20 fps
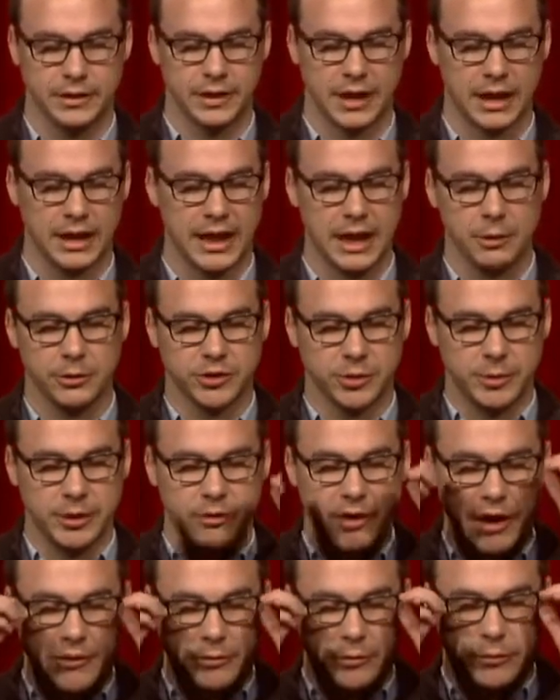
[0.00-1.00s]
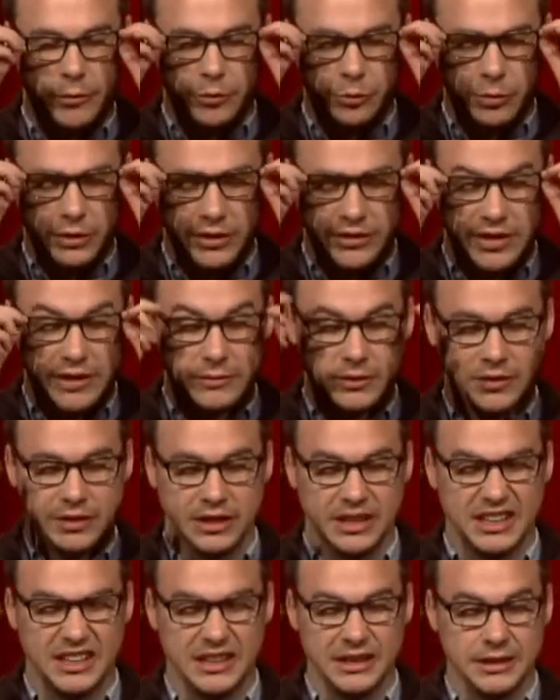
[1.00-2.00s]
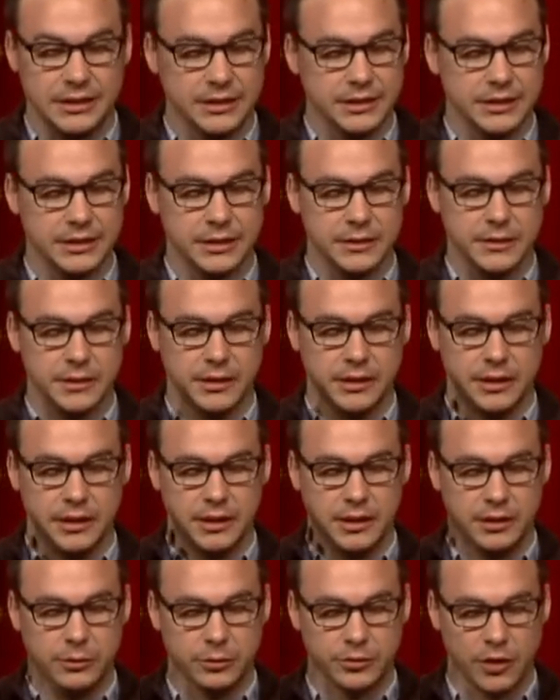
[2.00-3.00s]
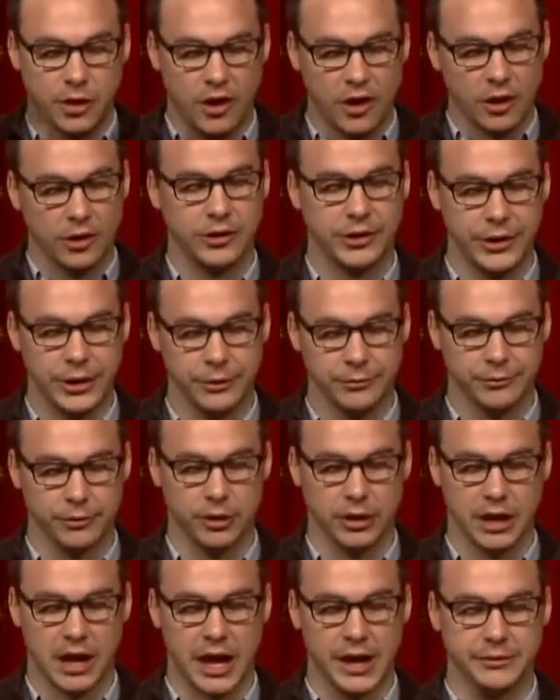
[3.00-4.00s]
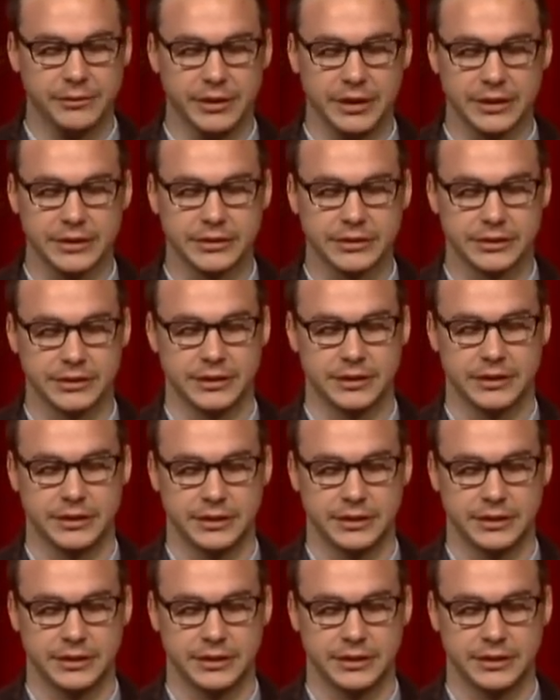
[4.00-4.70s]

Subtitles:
God, allow us to be grateful for 2017. It was a hard year for a lot of us.